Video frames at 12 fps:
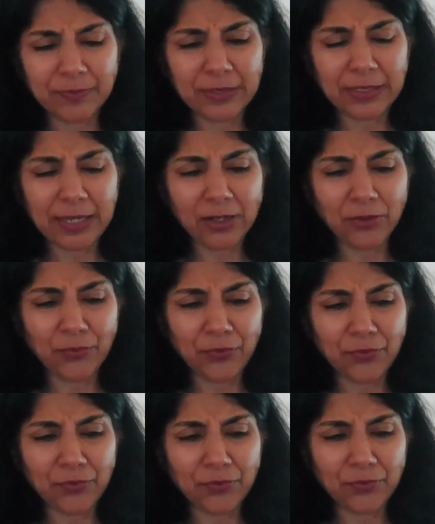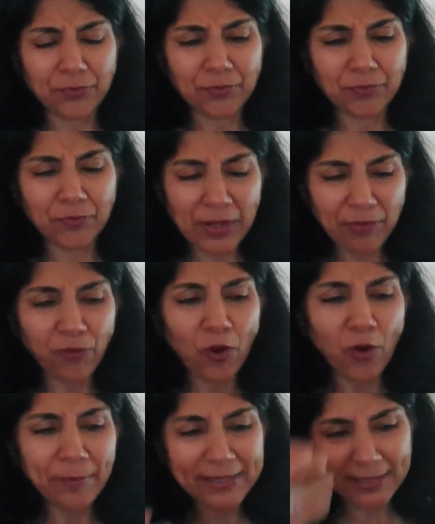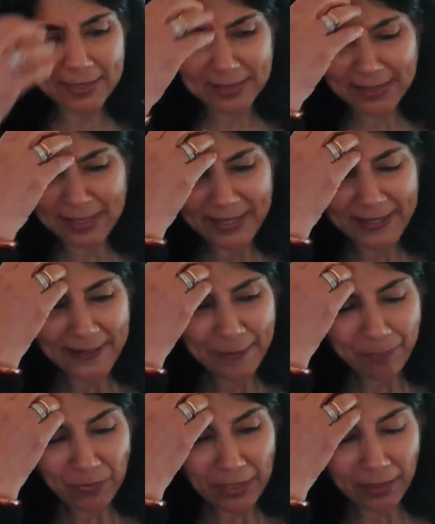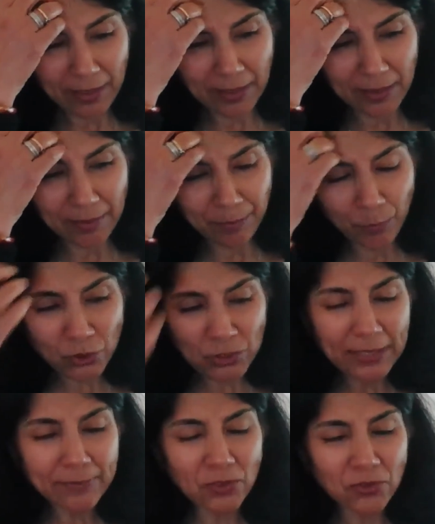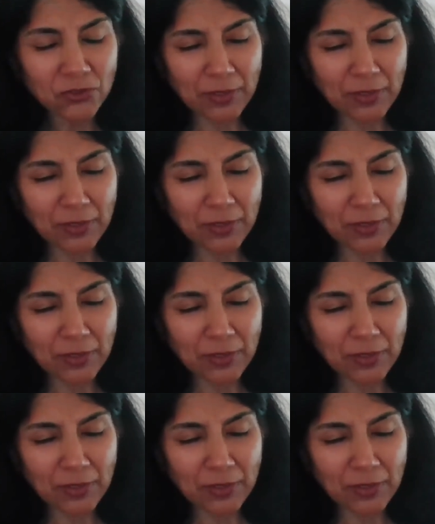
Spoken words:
kind of reformist Muslims,